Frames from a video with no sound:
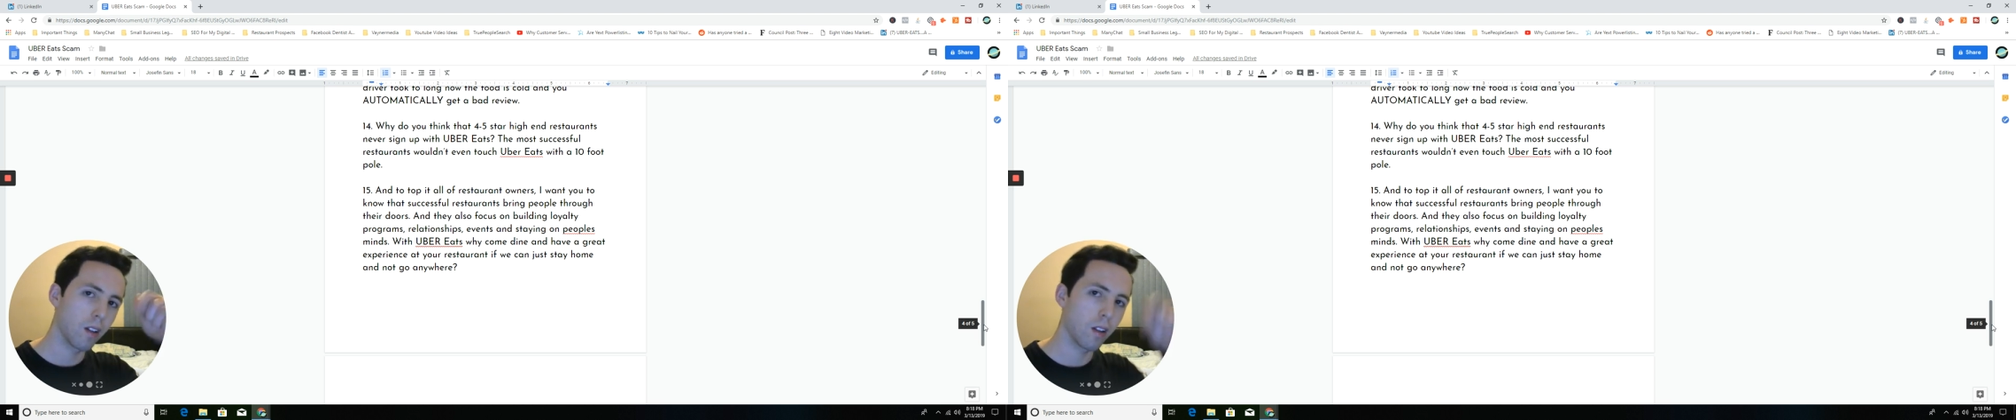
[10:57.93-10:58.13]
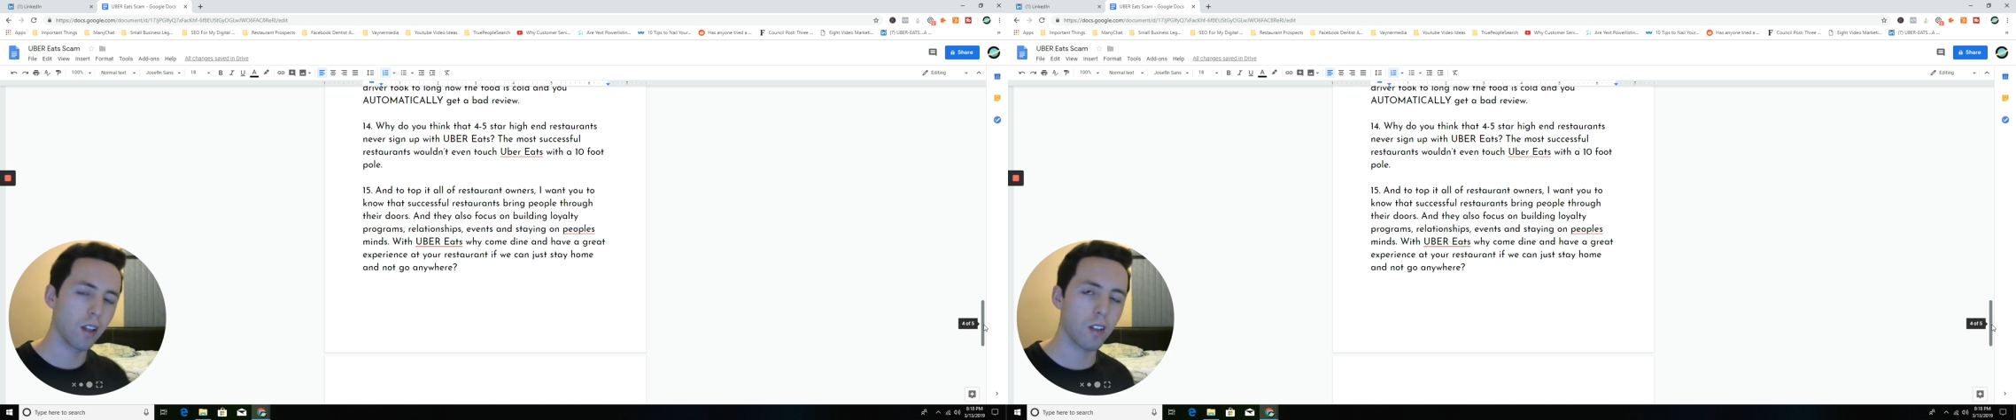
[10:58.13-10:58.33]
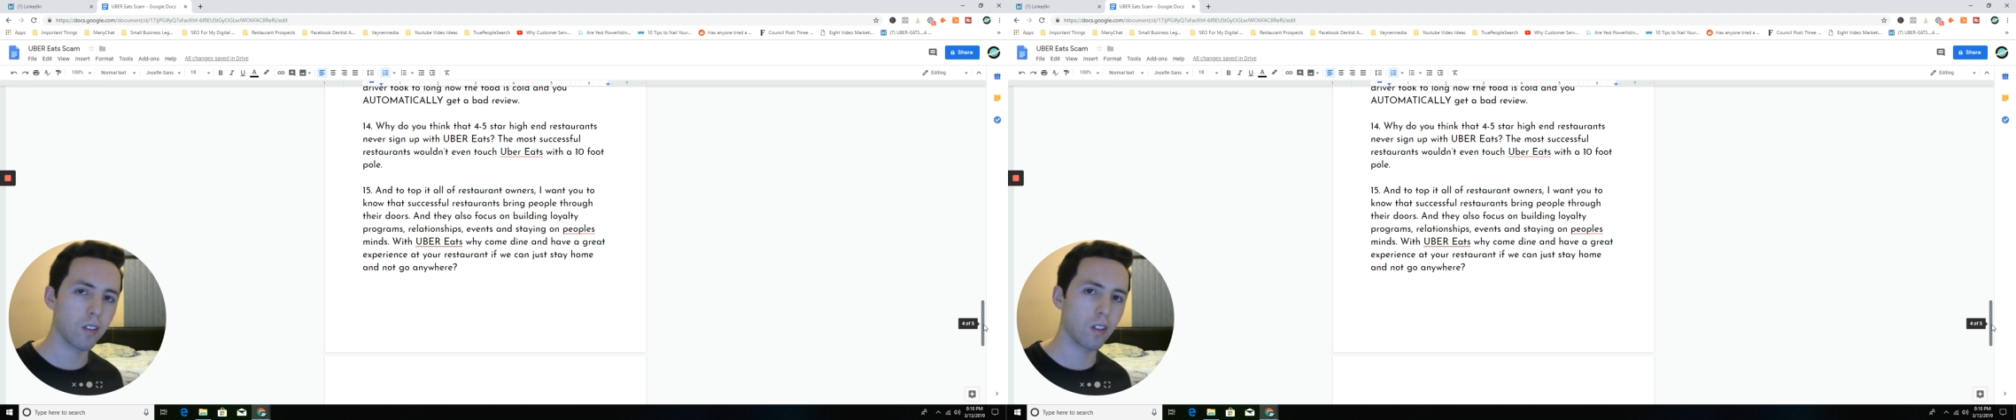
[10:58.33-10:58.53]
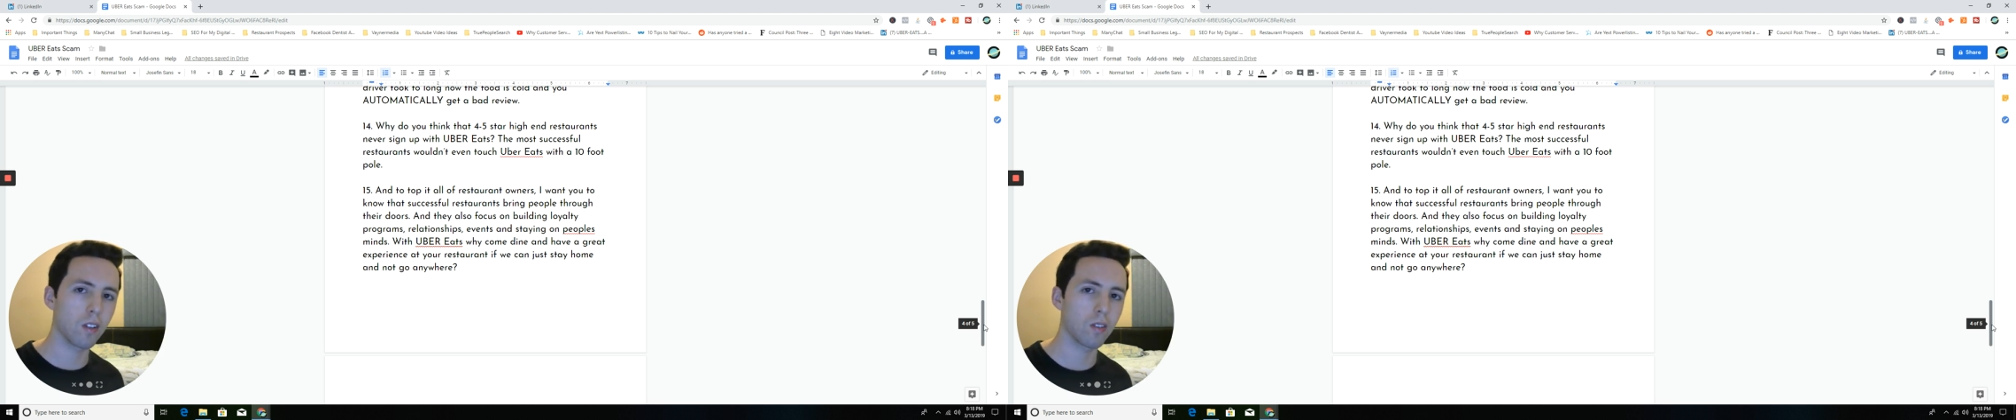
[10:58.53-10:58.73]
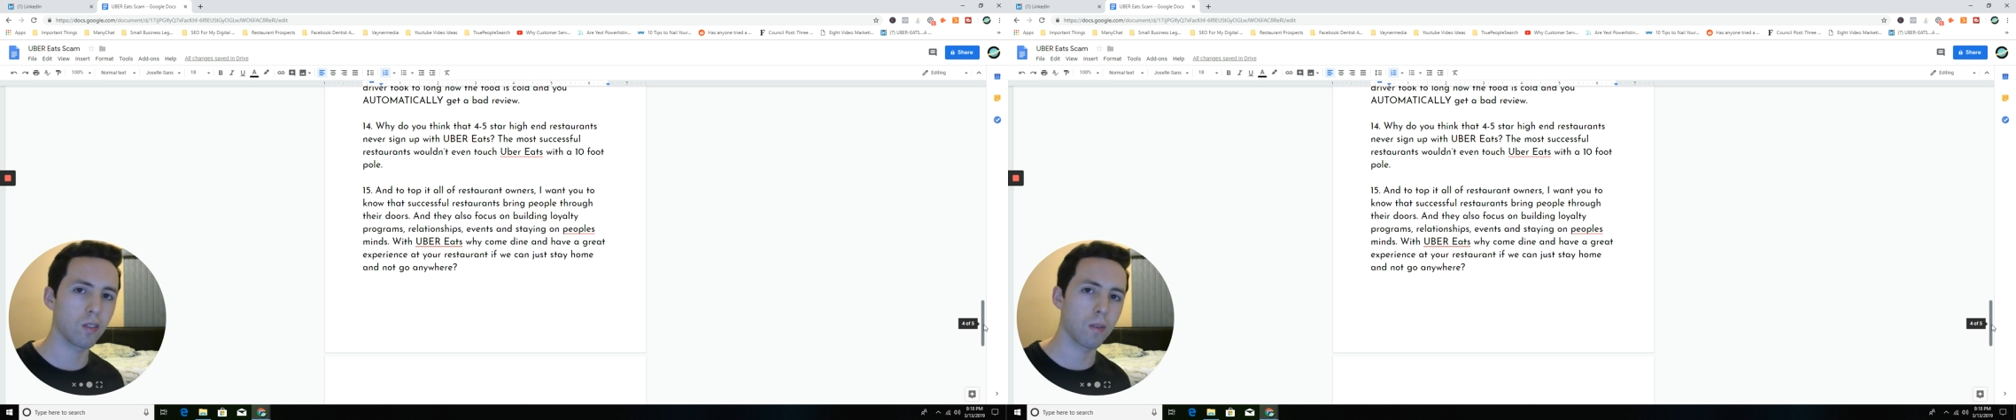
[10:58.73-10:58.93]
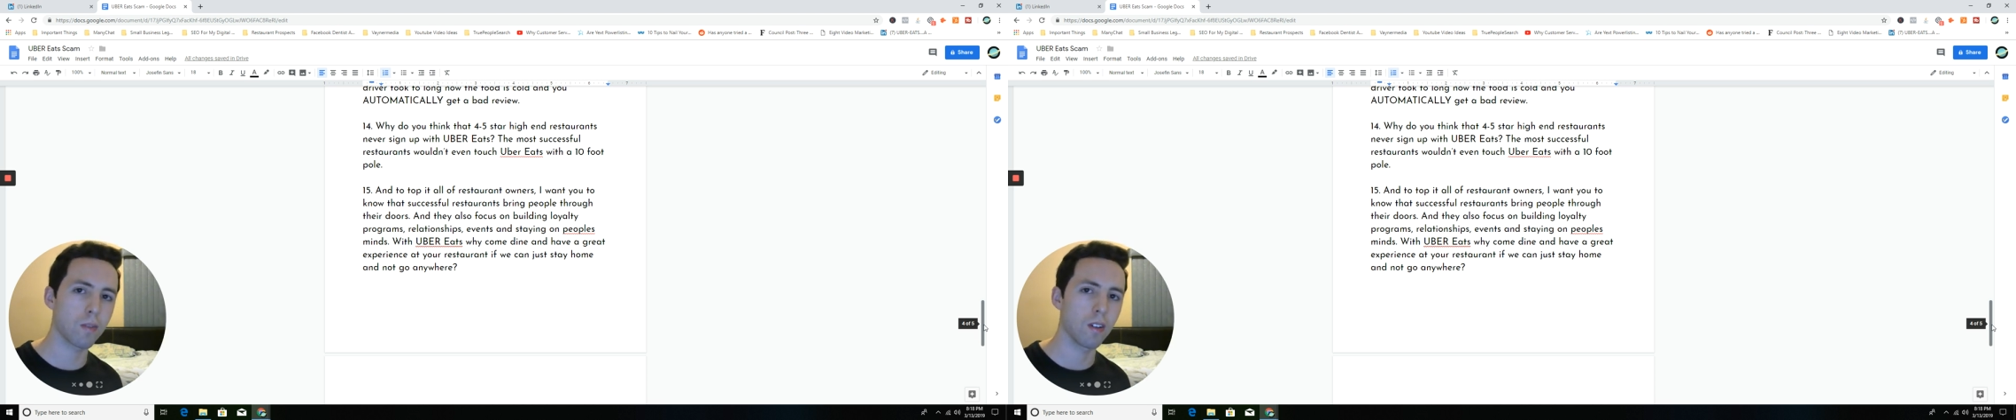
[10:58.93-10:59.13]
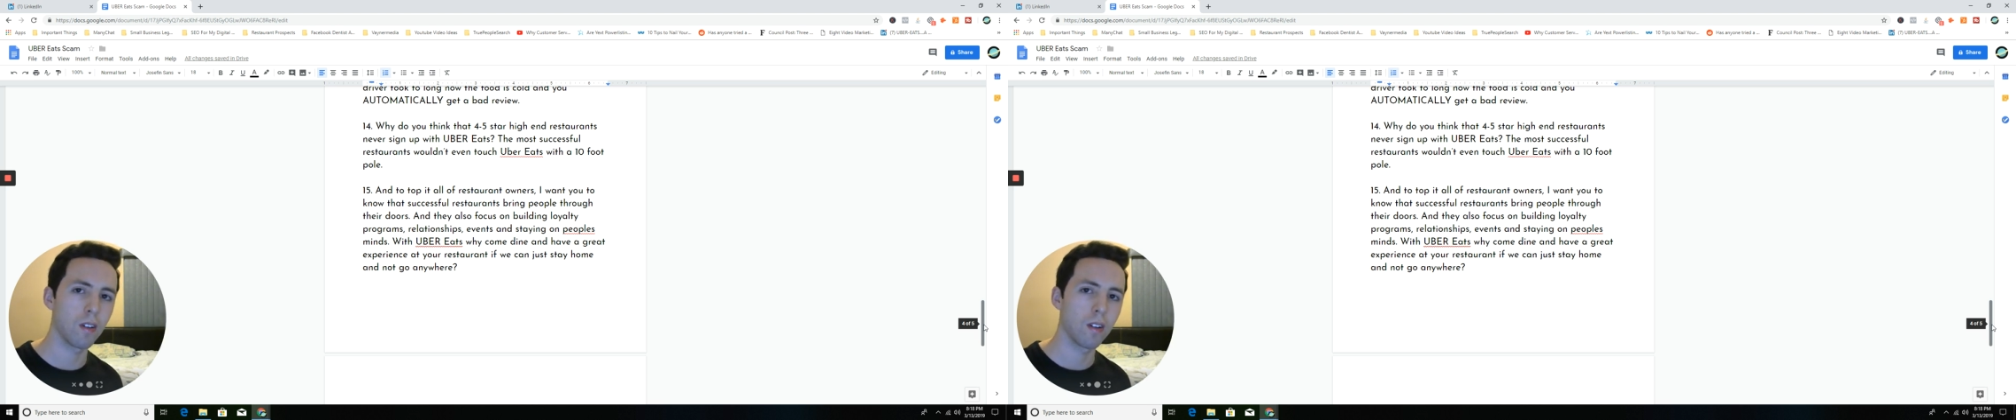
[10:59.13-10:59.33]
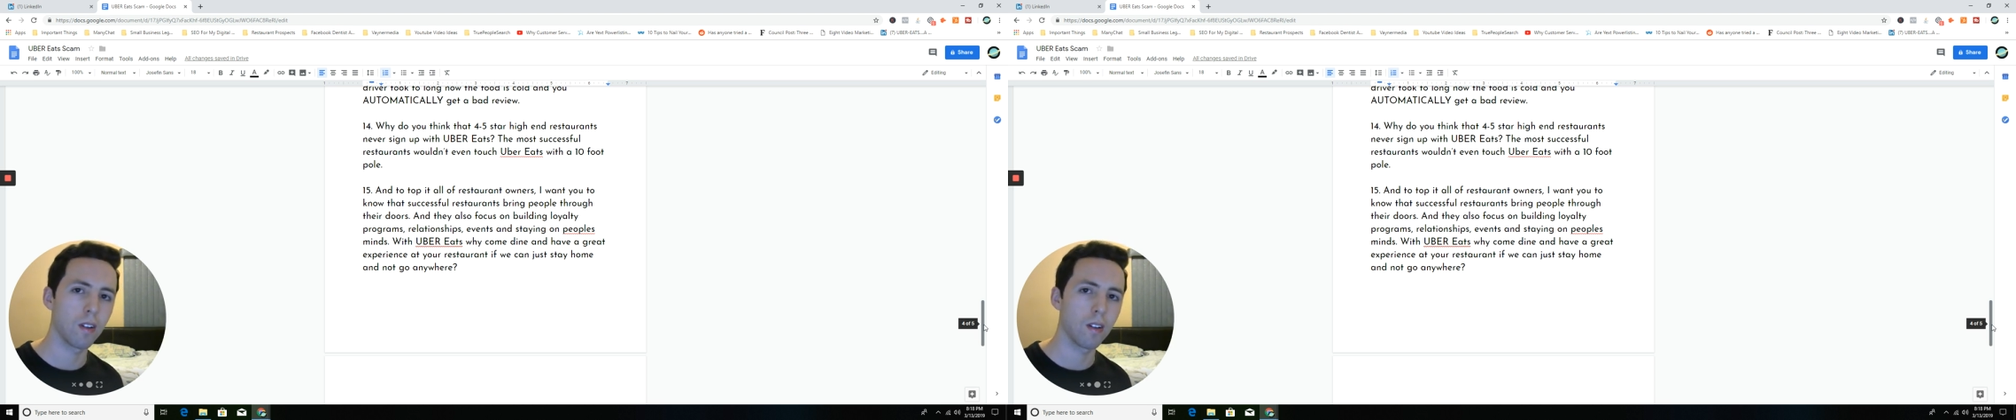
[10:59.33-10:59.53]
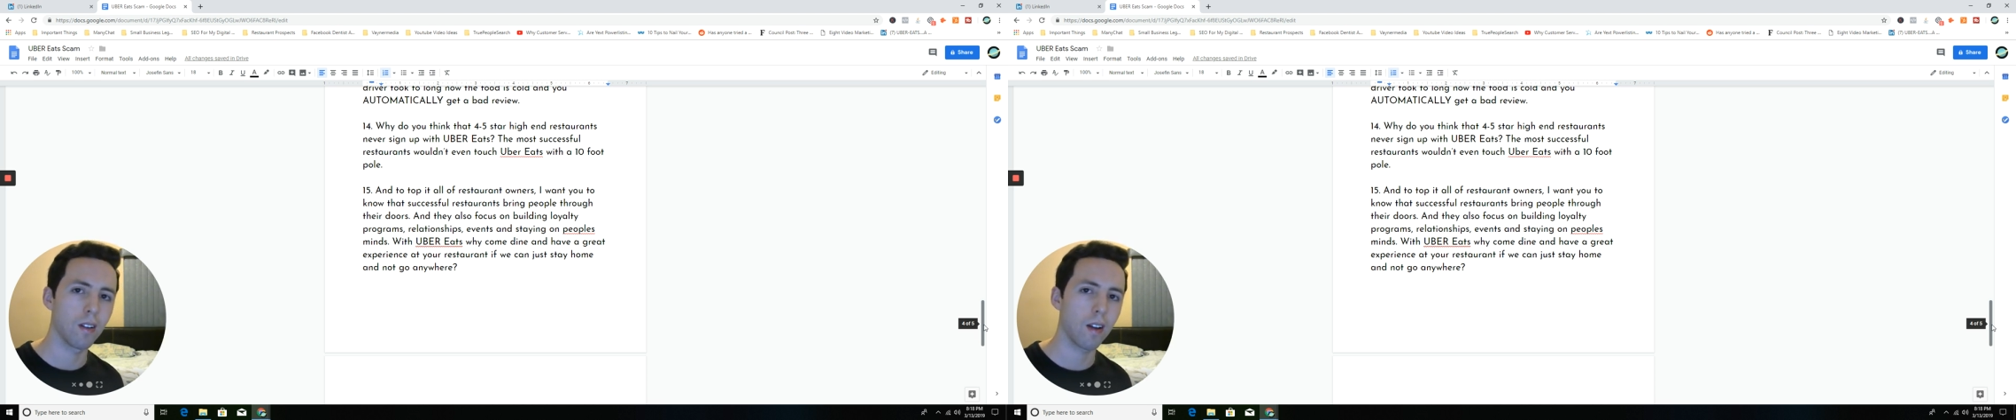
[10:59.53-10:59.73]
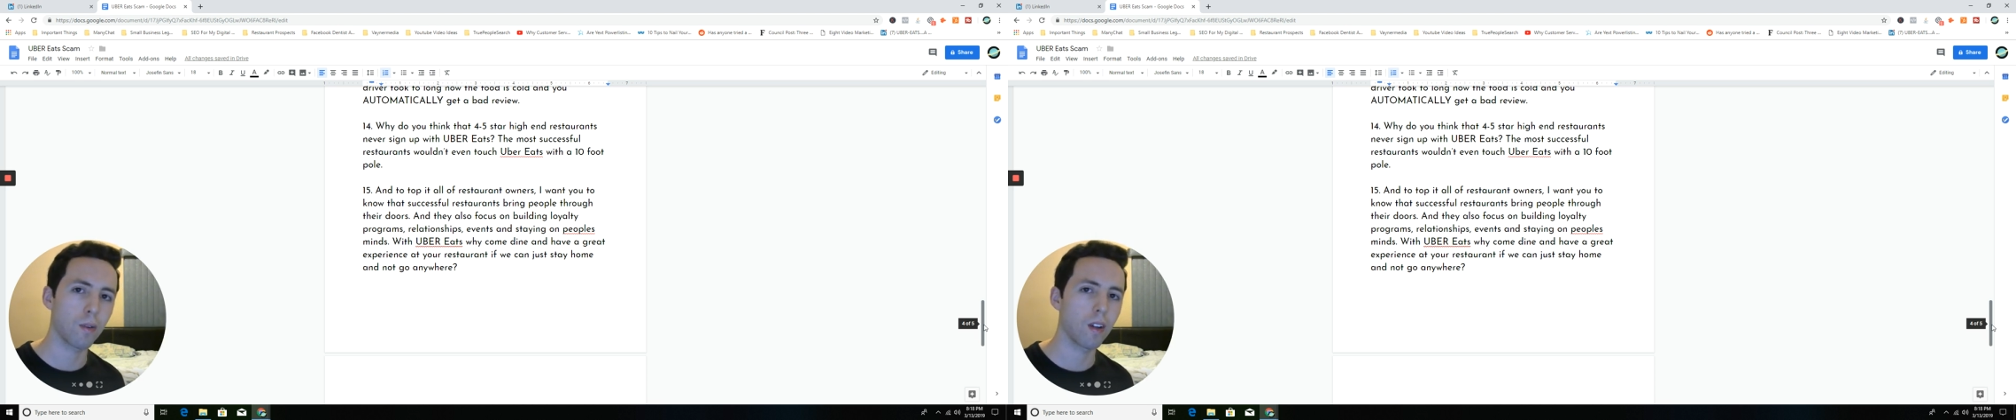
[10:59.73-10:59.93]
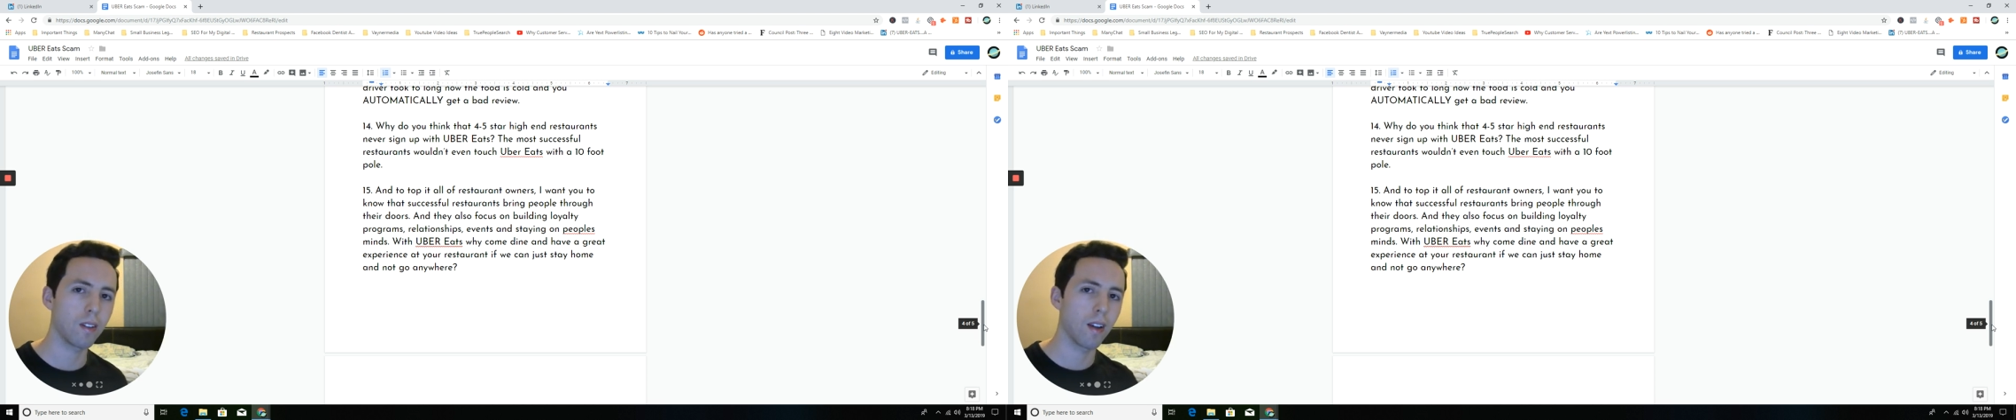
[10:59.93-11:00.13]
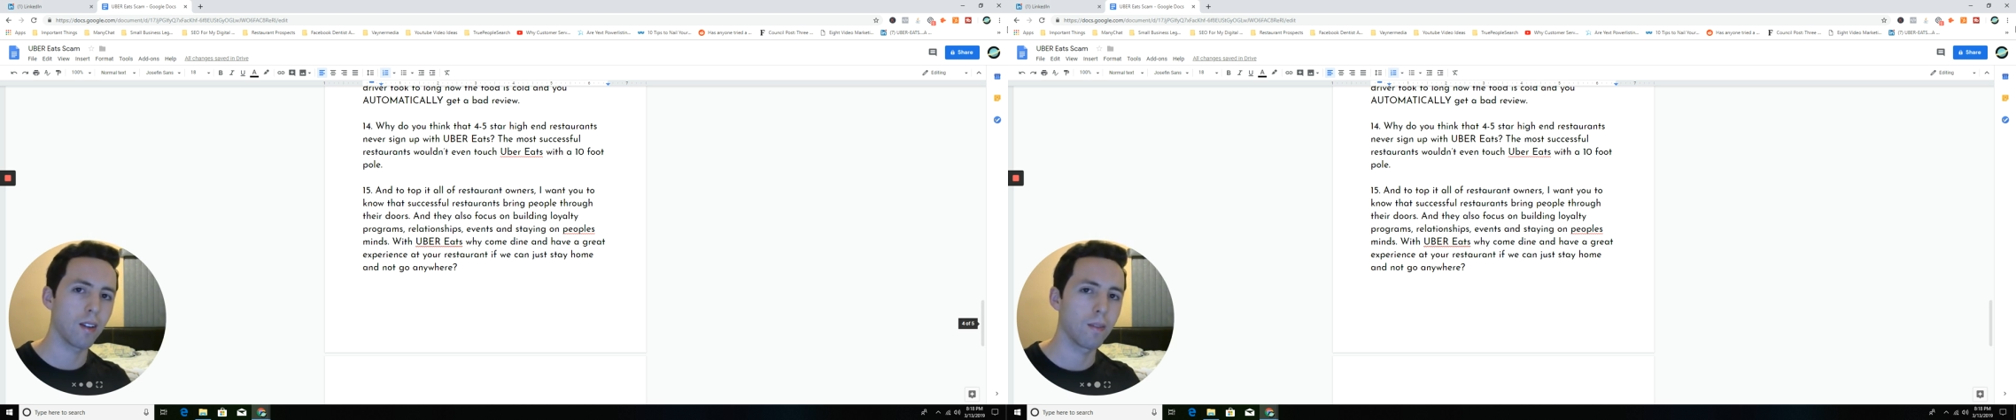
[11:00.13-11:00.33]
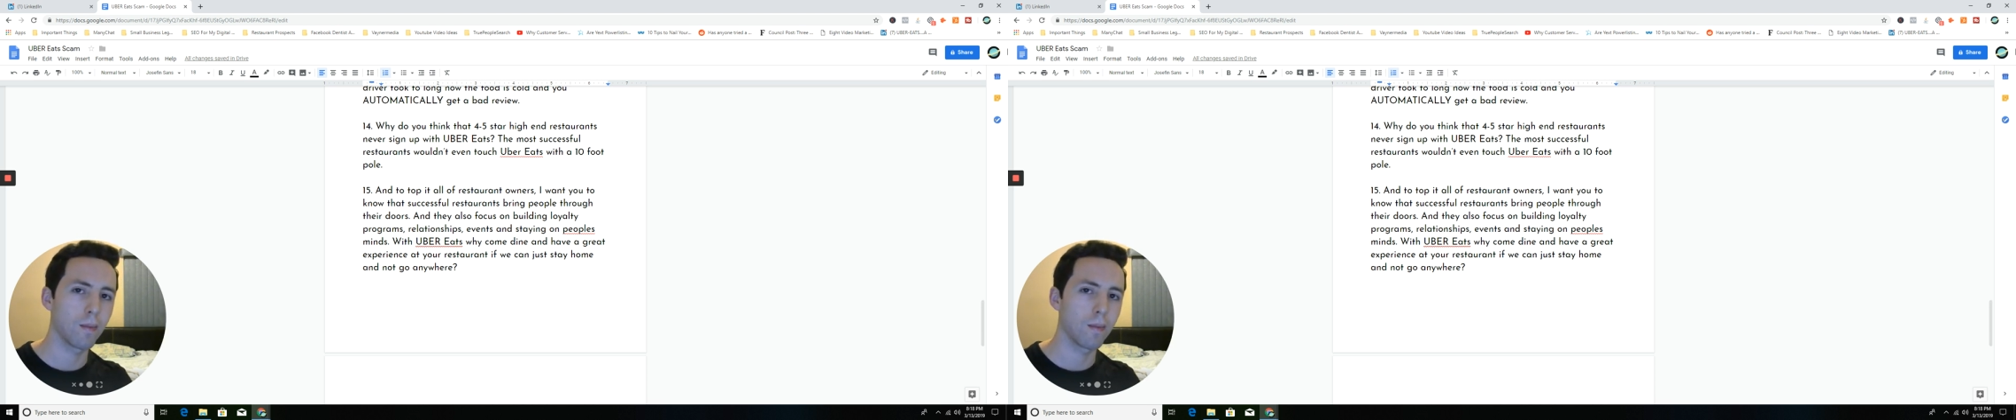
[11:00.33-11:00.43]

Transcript: Link is in the description. Have a great day.